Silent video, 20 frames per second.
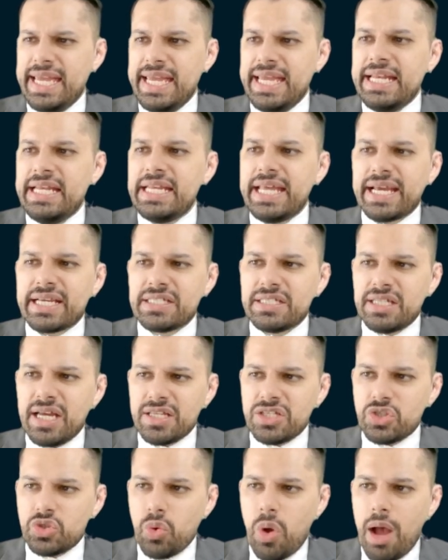
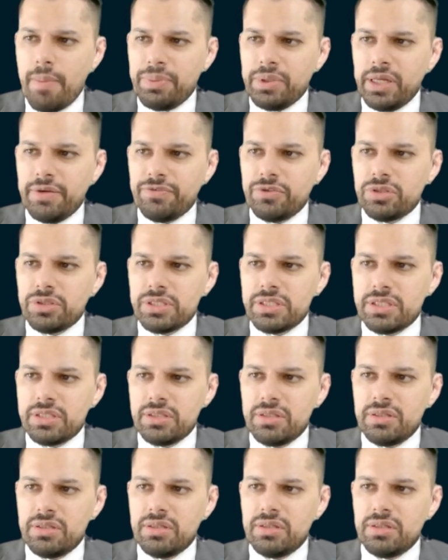index.swap levels?